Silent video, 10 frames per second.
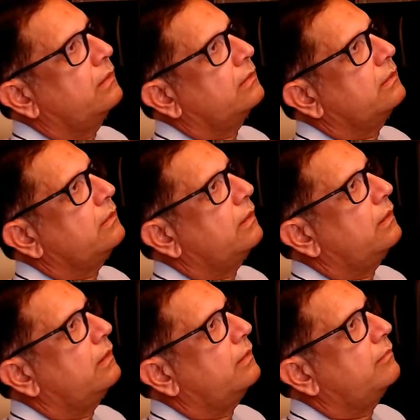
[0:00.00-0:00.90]

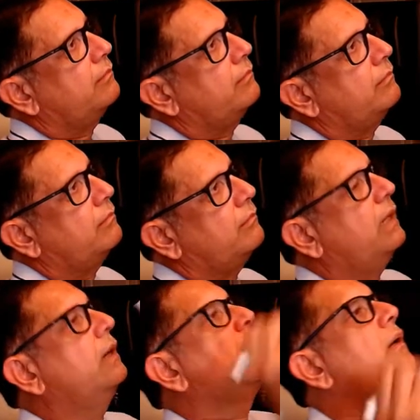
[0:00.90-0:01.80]
ta, ba.
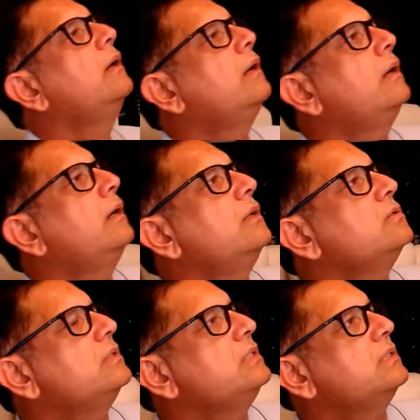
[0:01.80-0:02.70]
So
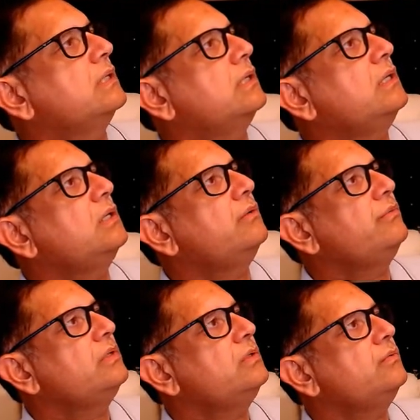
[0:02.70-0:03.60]
these are
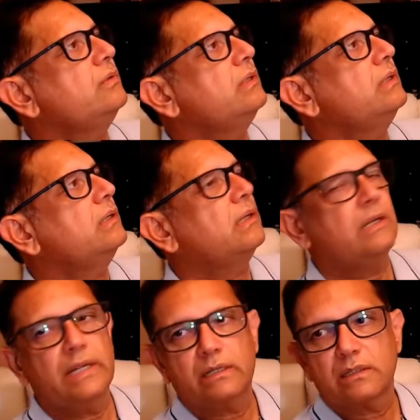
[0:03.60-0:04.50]
individual
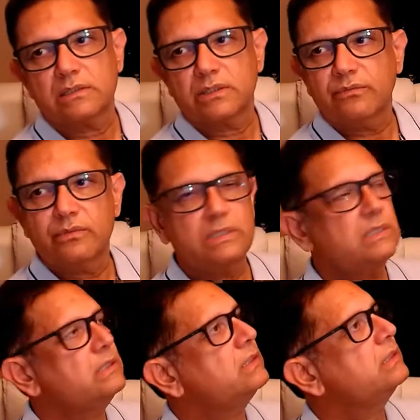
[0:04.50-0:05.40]
letters. If we
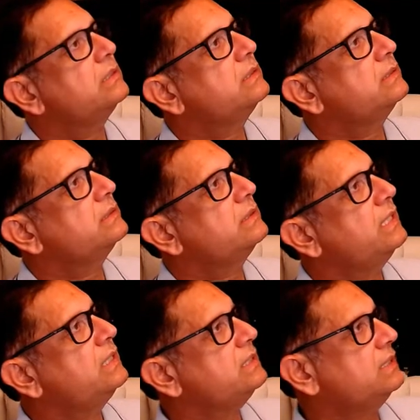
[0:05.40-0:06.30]
say
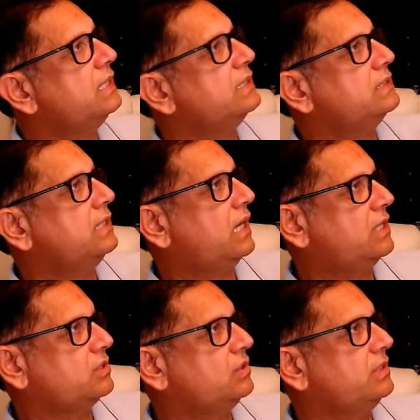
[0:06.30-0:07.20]
these letters in
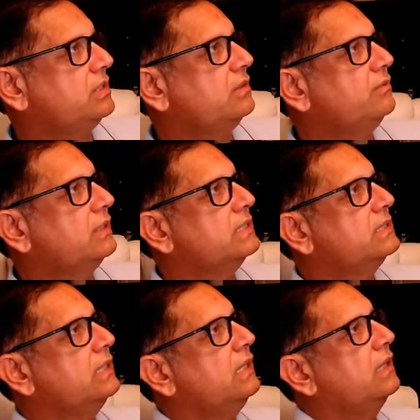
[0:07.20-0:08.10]
isolation, we can
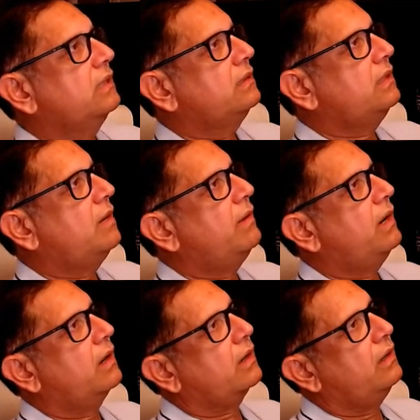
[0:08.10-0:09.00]
say ta, ba,
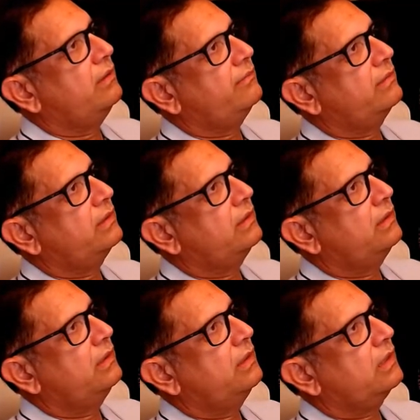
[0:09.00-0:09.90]
kaf,
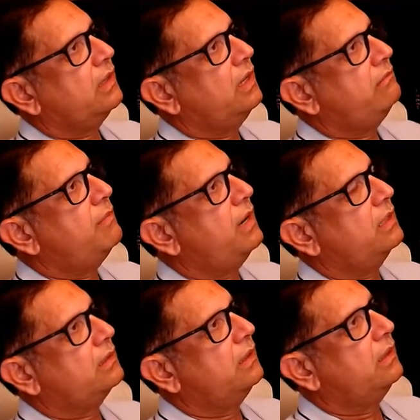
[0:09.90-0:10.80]
kaf, ba,
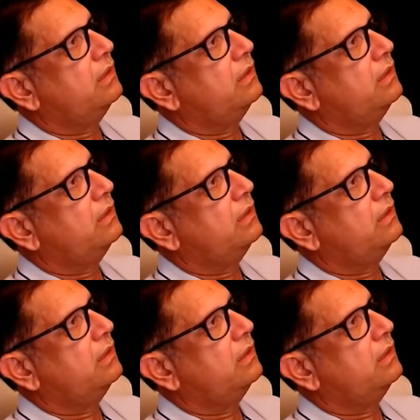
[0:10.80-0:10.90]
ta,